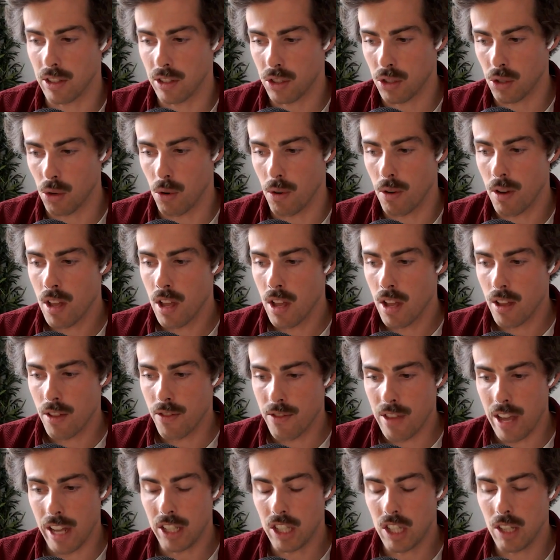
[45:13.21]
So
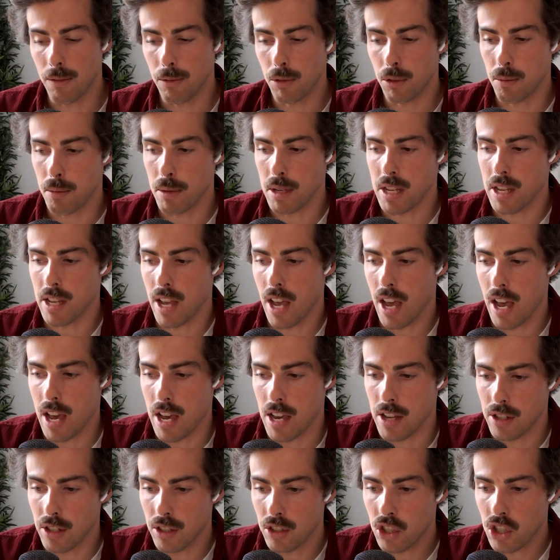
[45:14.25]
that gives me
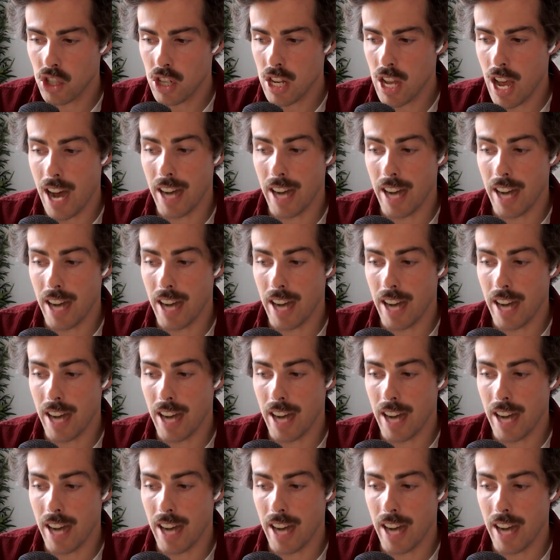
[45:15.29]
energy.